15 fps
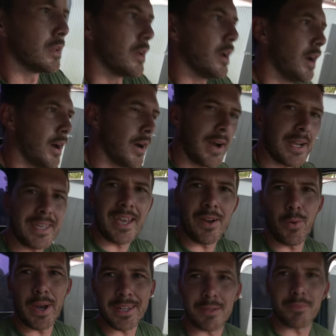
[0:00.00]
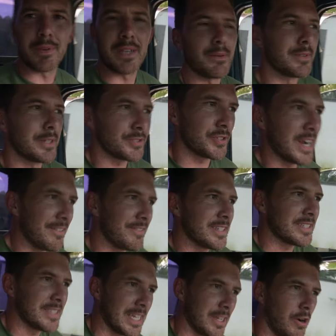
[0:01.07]
Oh, I can't wait to be able to drive
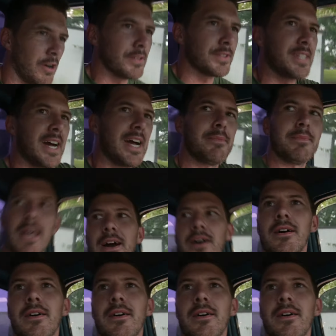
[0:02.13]
this thing all the time now.